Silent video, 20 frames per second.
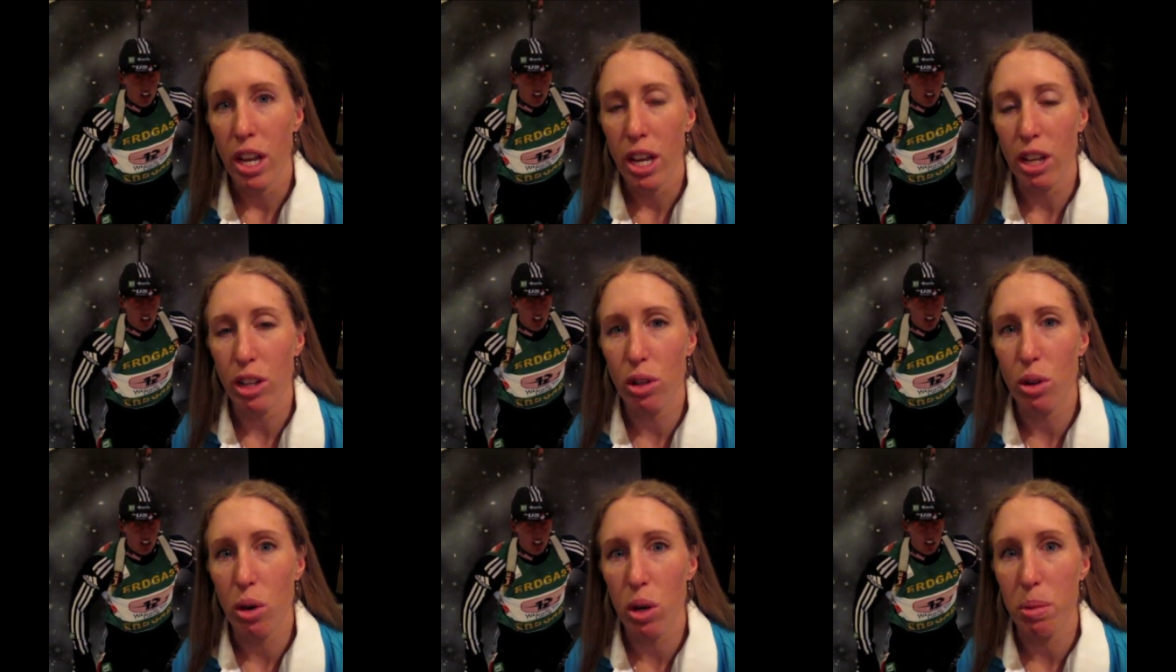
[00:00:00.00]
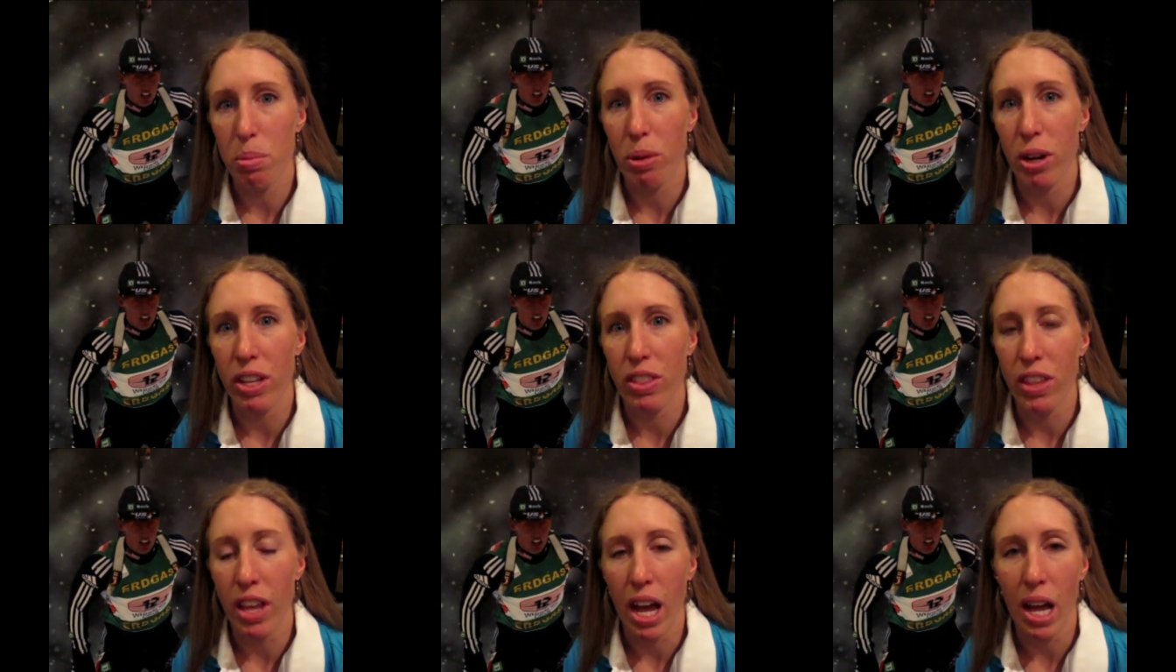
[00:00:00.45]

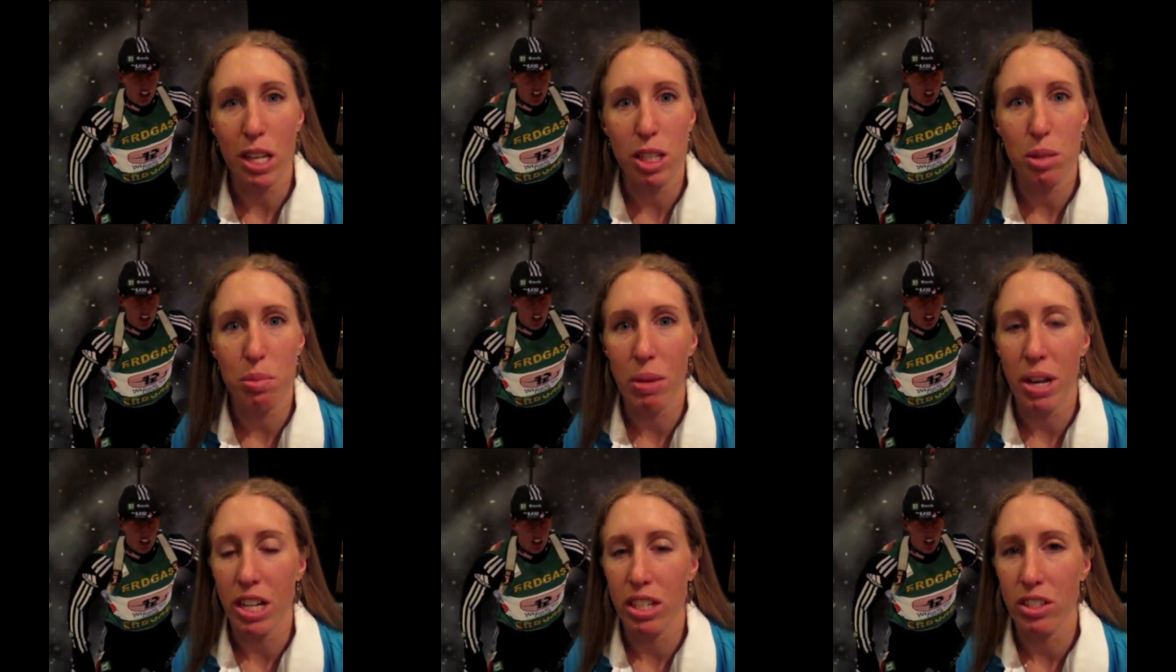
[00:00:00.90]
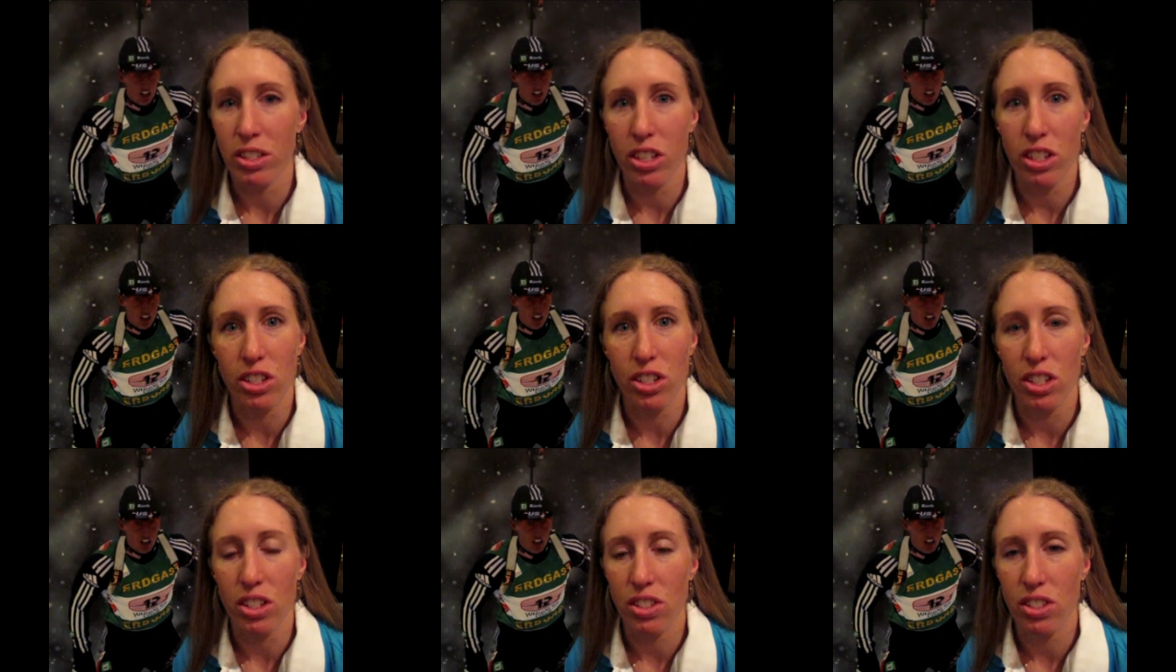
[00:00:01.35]
incorporate the aspects
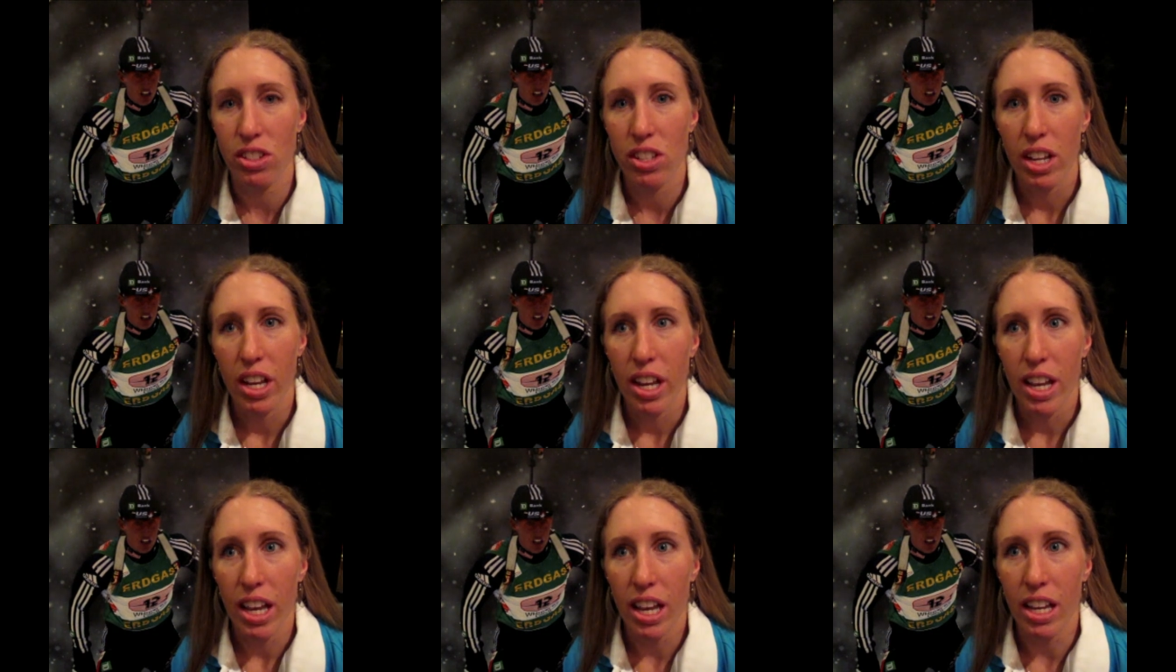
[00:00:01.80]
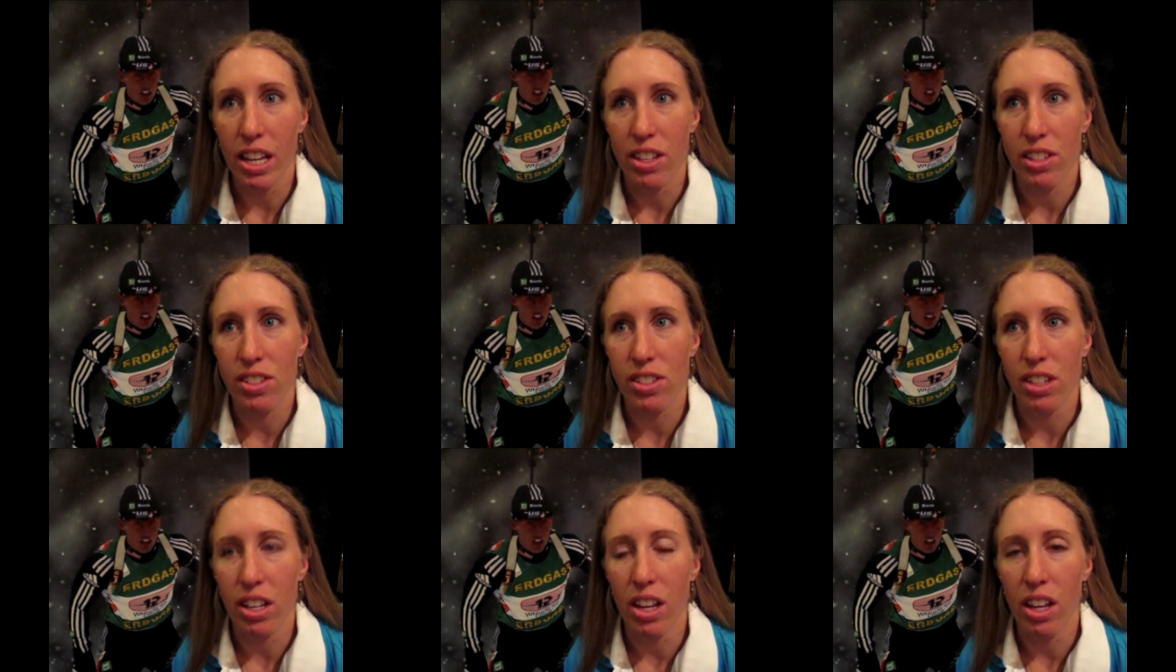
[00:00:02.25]
such as,
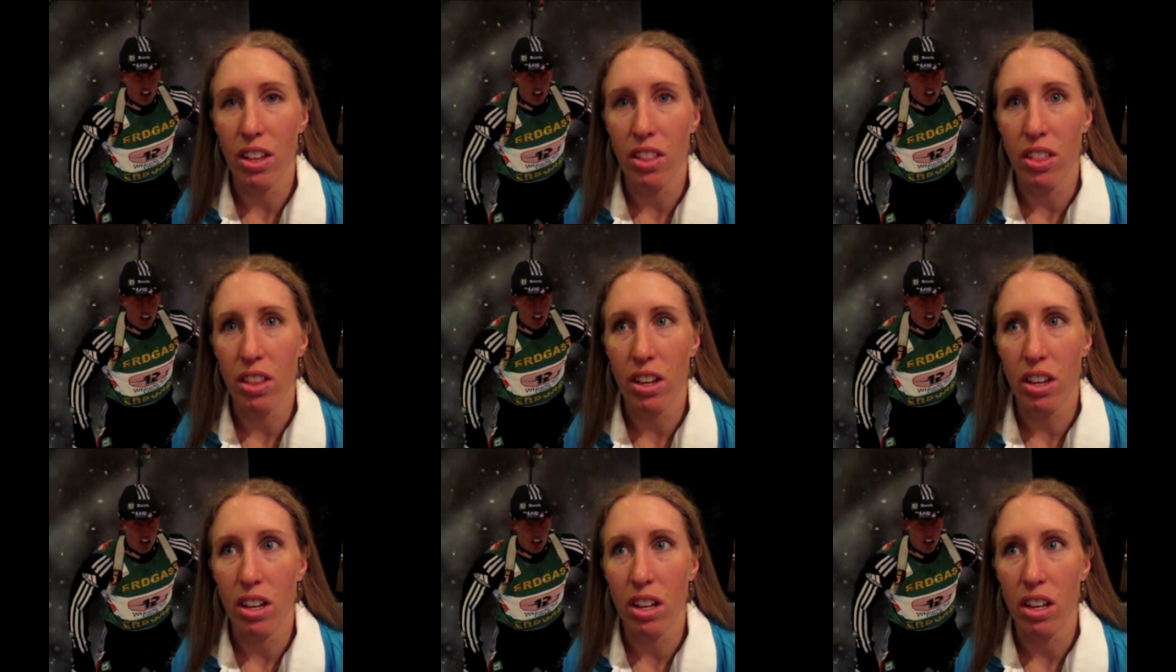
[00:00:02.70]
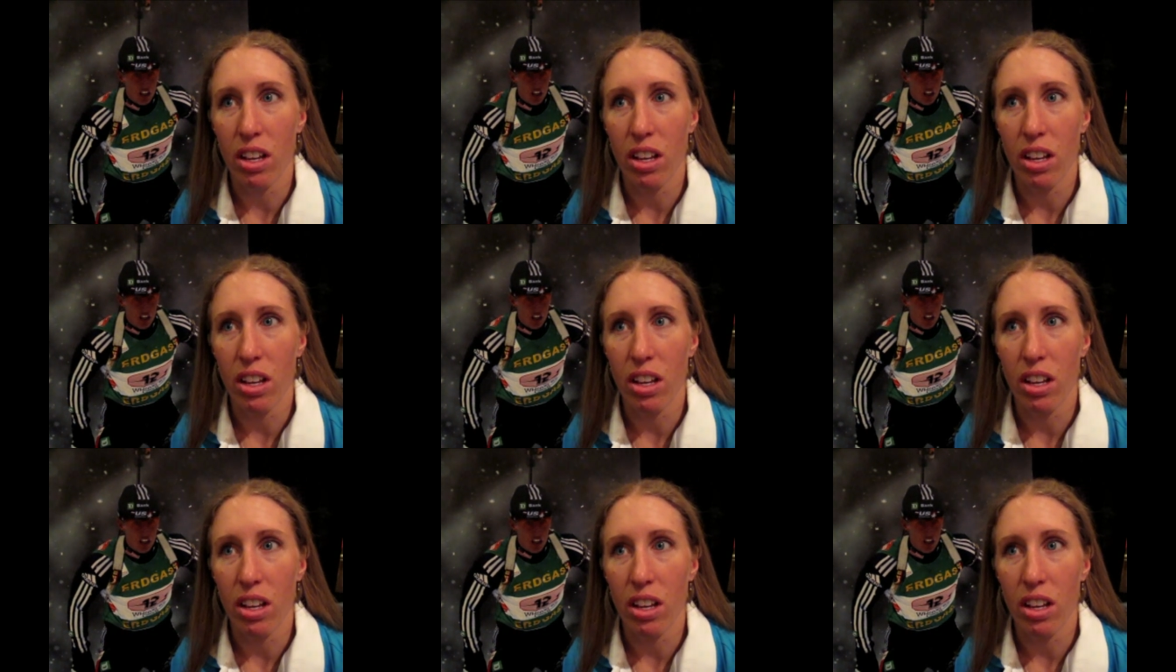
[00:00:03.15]
as uh, the